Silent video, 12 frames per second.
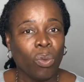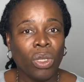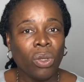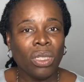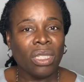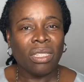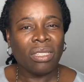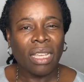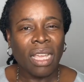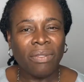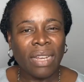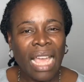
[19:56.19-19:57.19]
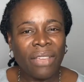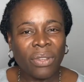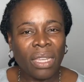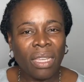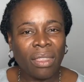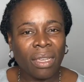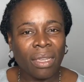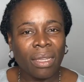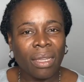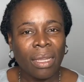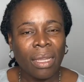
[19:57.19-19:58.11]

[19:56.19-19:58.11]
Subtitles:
We don't deserve life either.